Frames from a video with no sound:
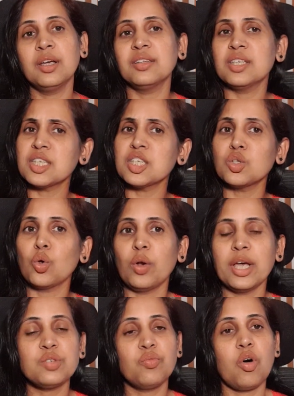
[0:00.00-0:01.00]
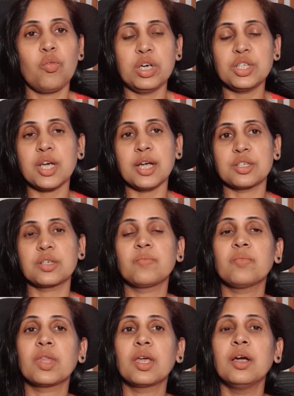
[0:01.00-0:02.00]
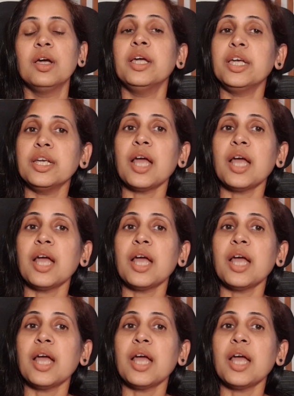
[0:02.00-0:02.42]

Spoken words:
This is known as forward charge. In